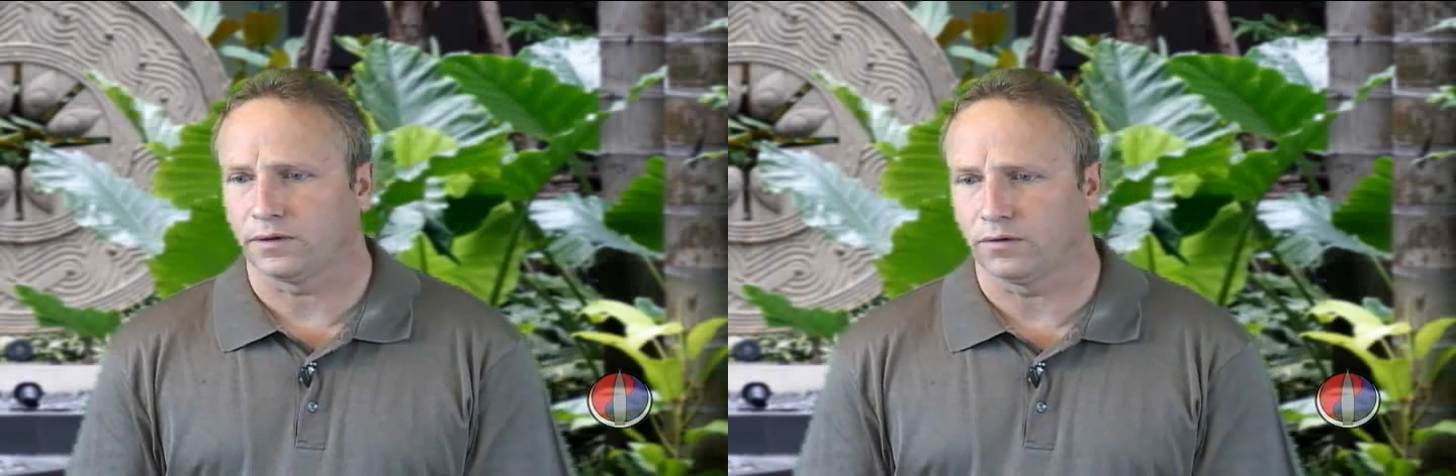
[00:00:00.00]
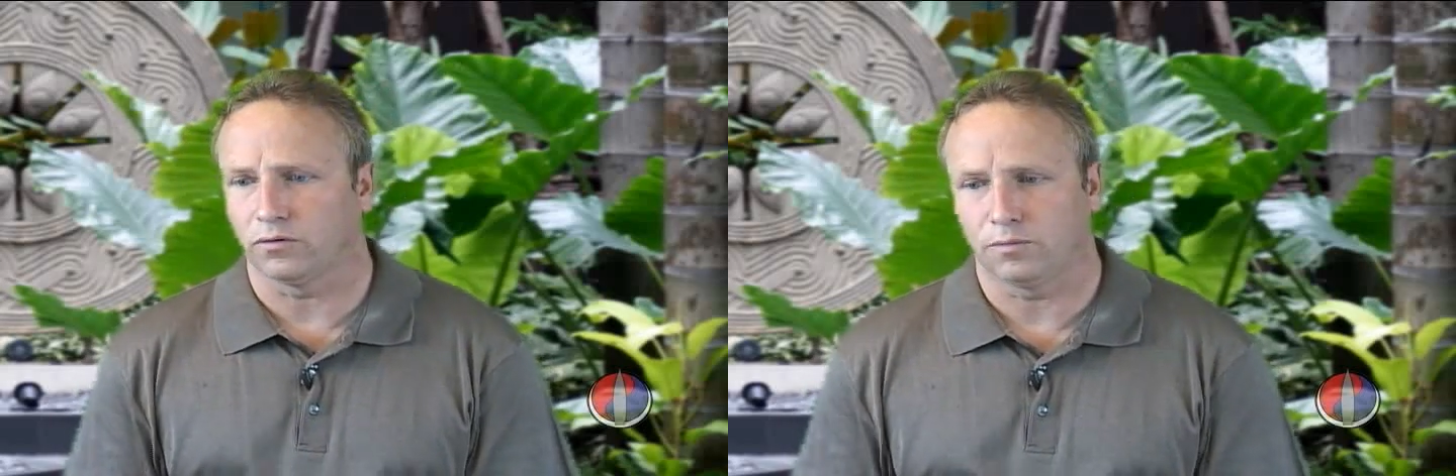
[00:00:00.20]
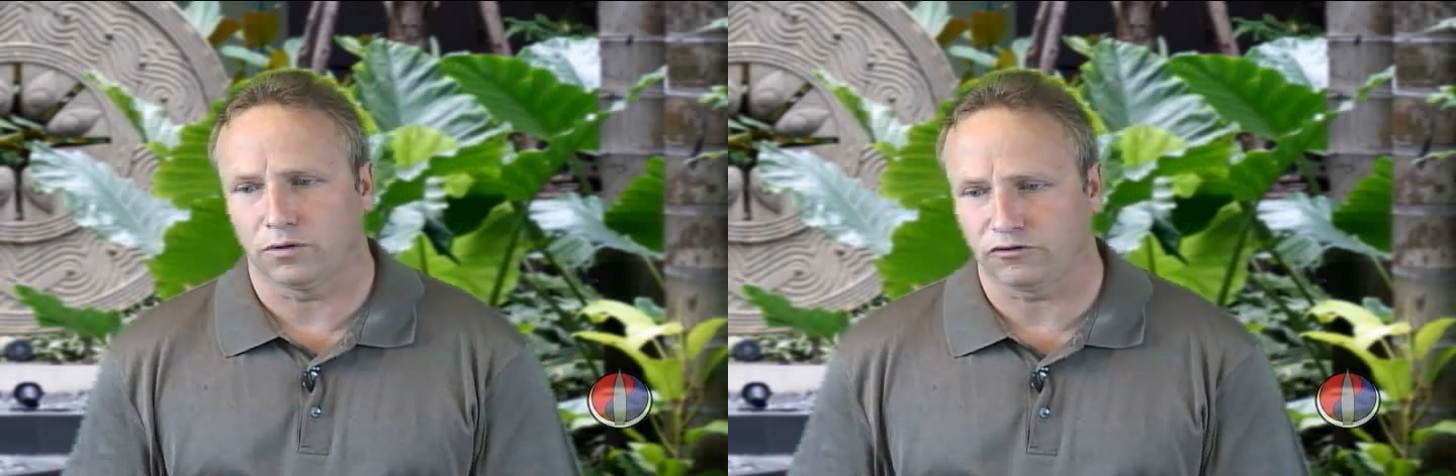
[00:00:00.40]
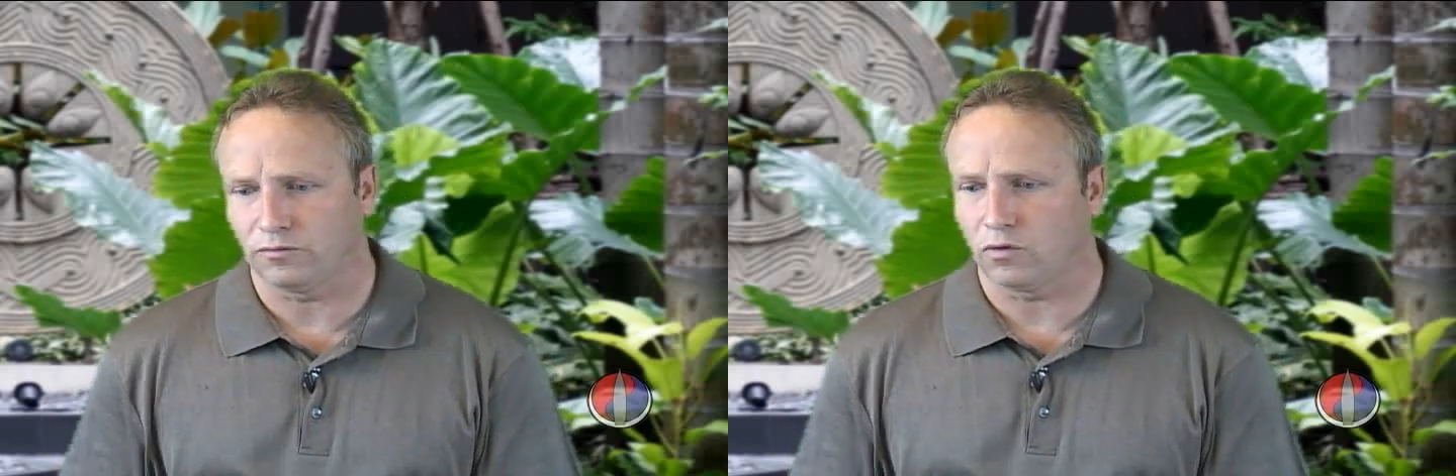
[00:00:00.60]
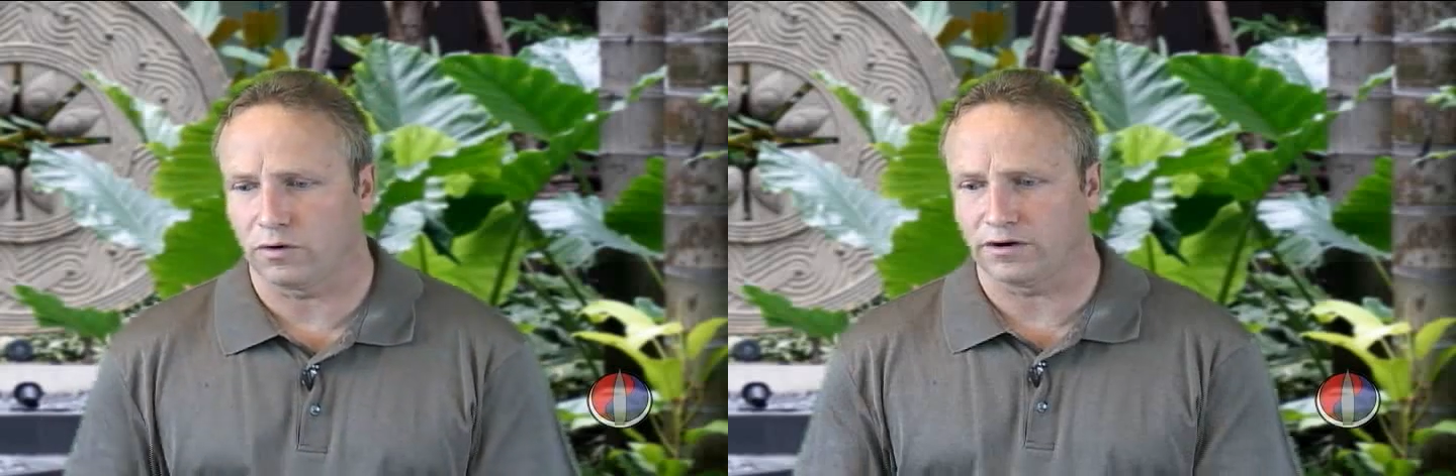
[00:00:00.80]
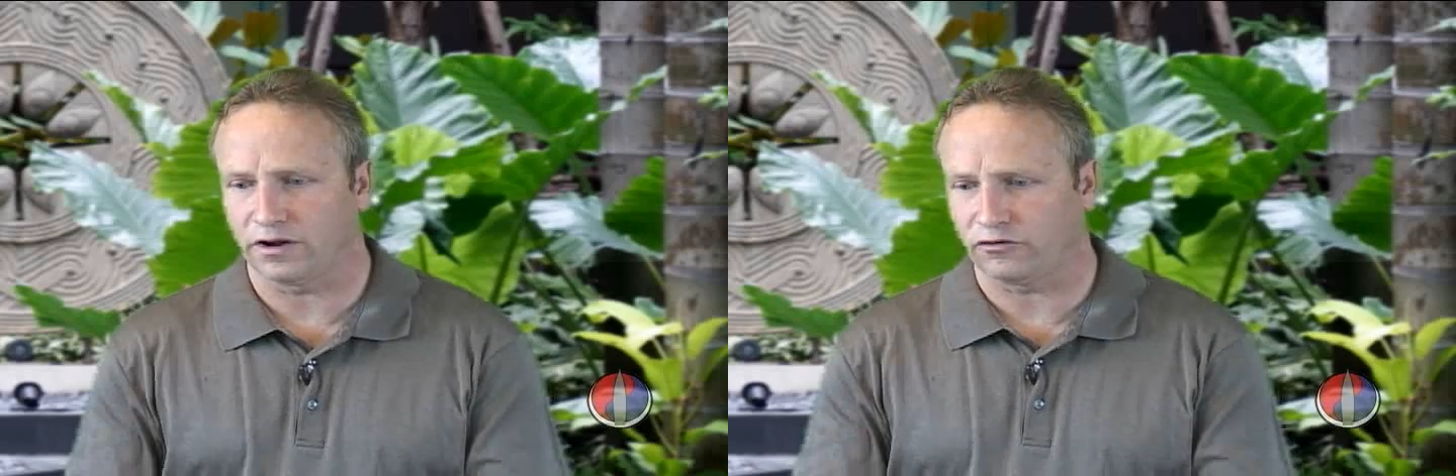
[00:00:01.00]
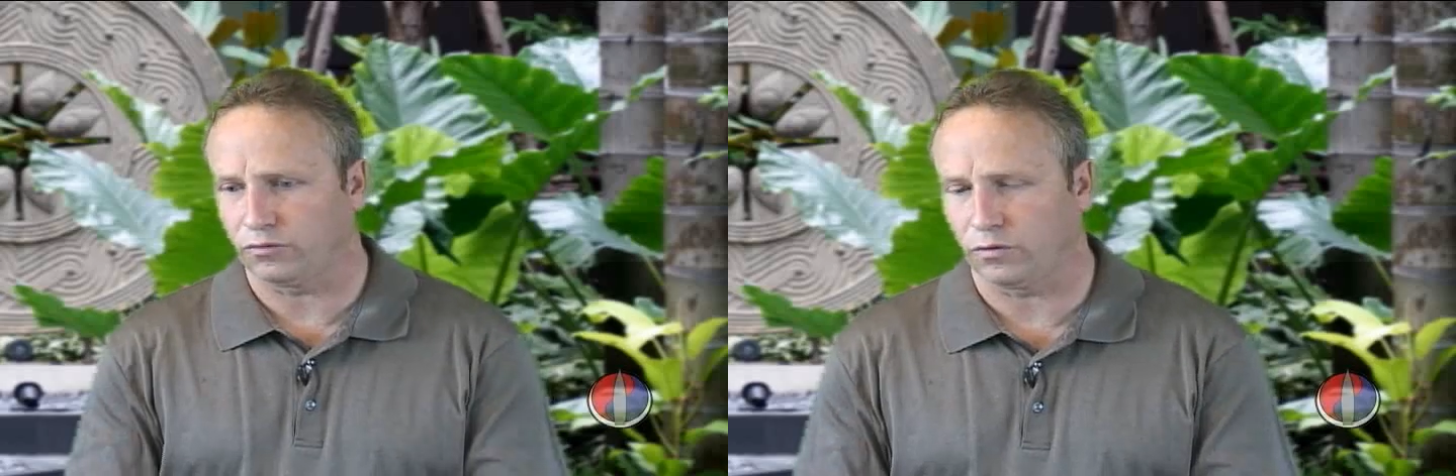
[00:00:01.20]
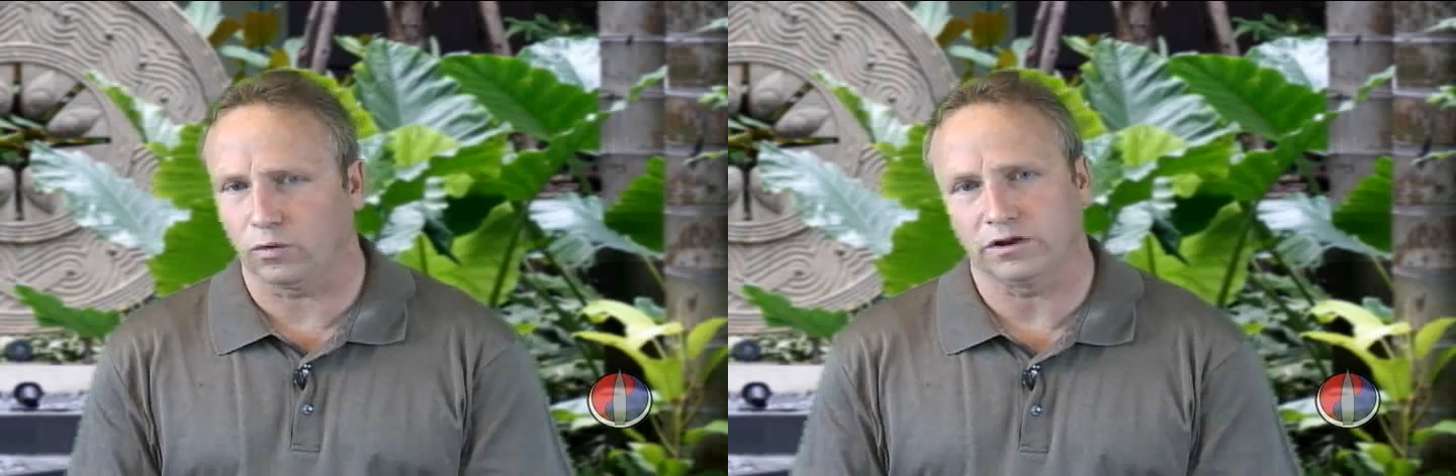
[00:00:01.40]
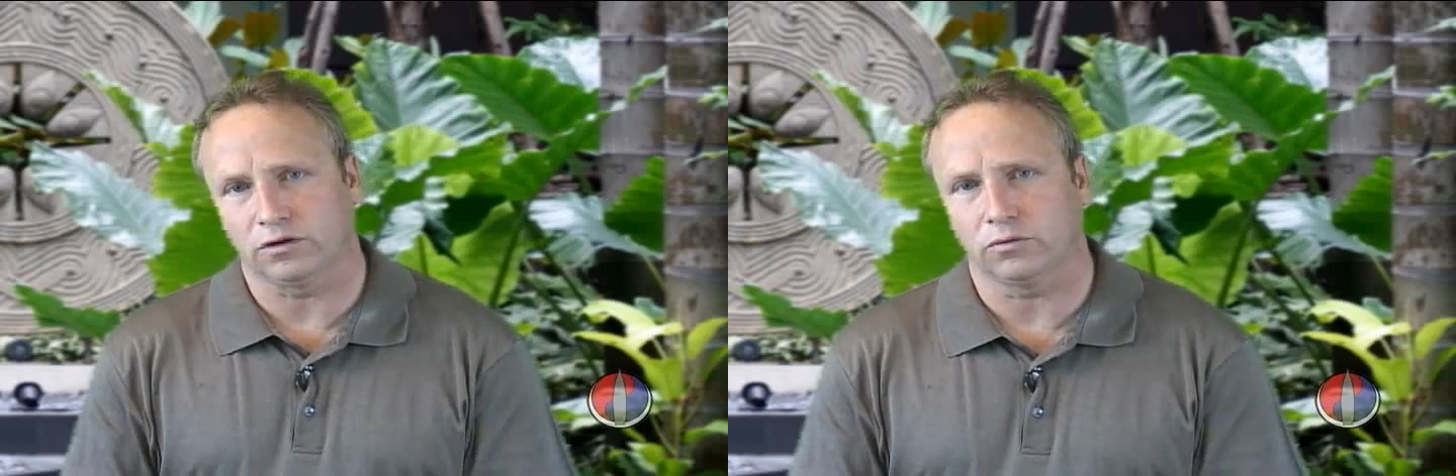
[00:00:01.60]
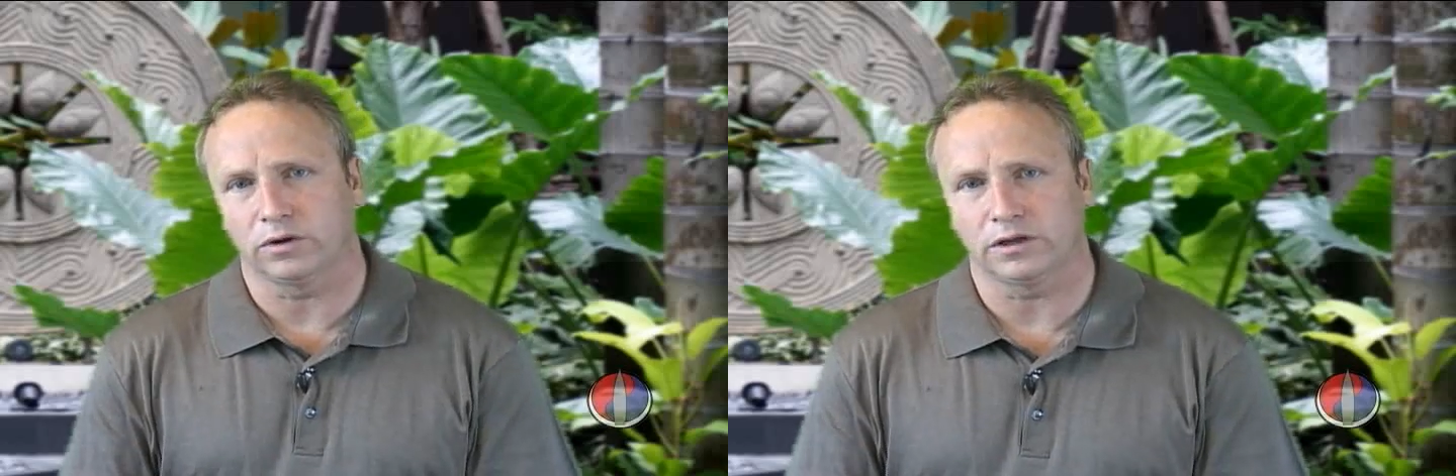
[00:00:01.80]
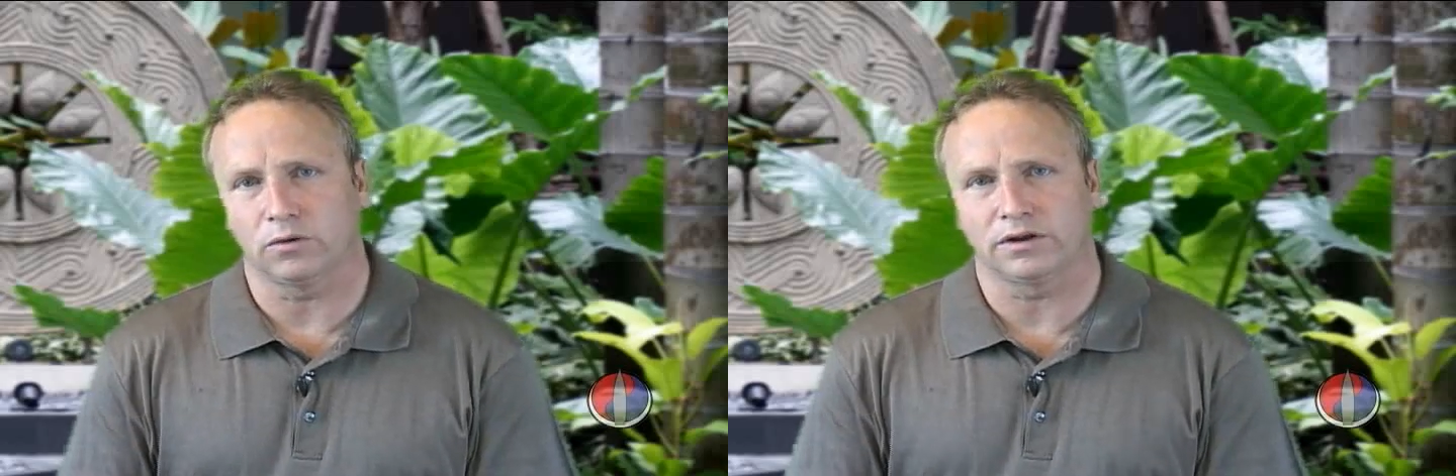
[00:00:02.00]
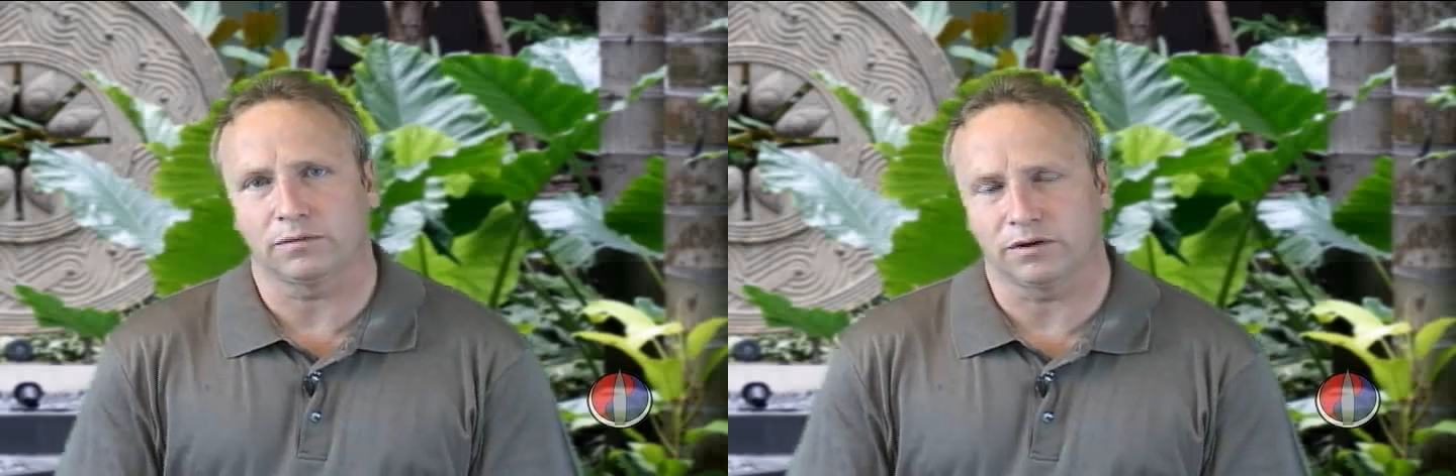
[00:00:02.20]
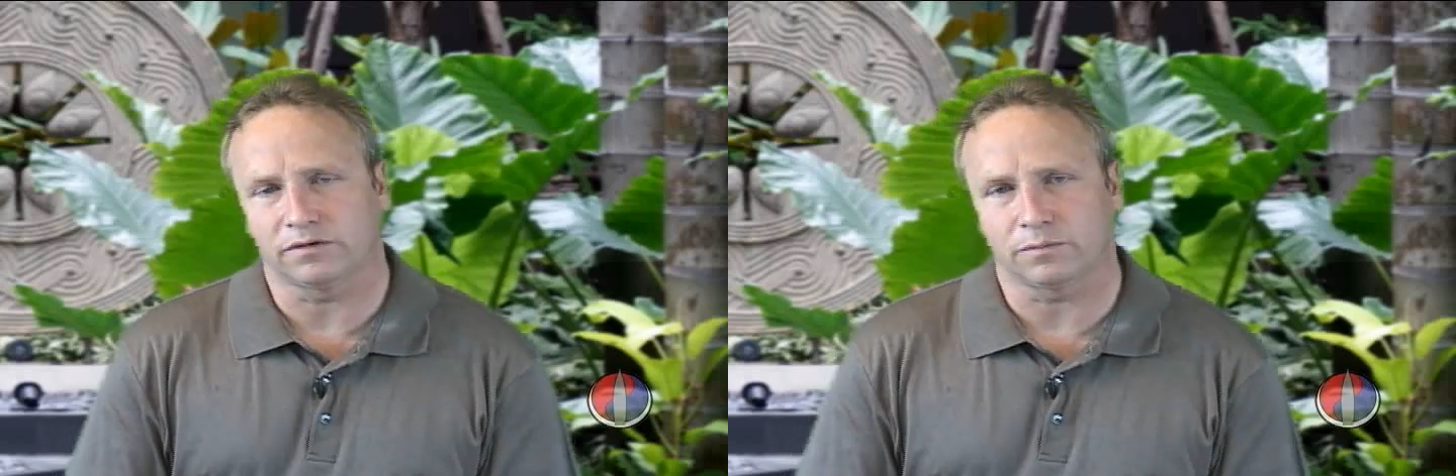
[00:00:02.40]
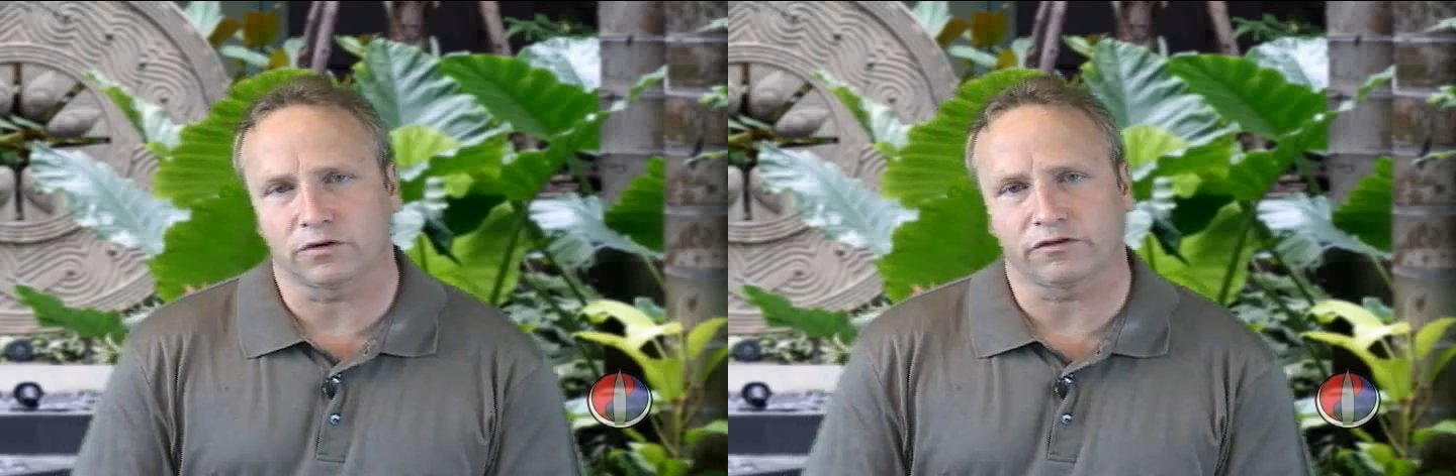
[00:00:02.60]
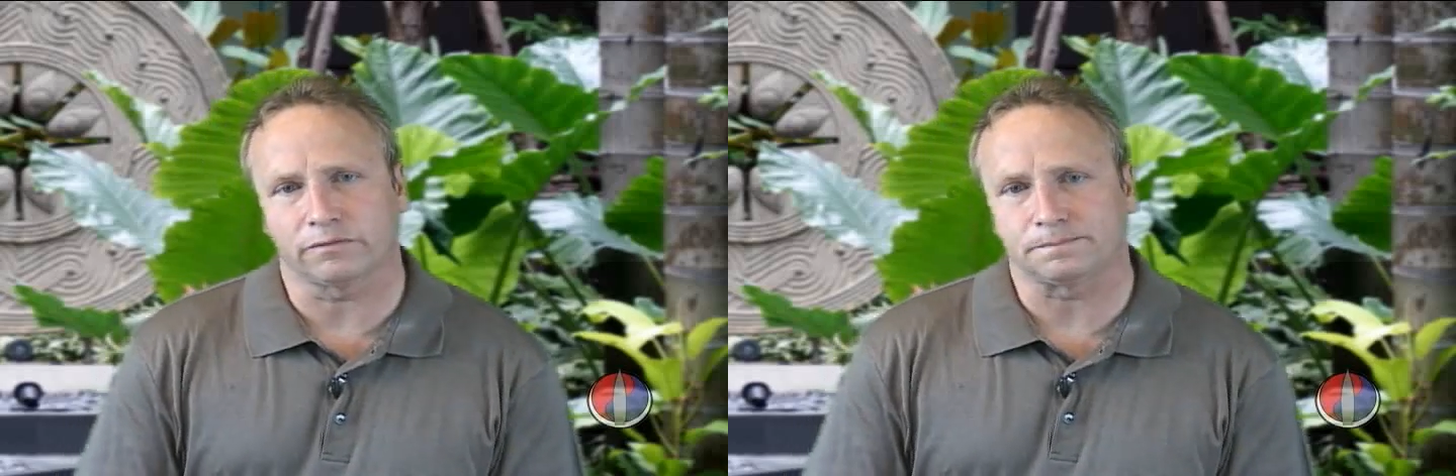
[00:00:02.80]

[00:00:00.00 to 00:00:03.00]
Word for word: that will put you more in touch with what you really want to be as a person.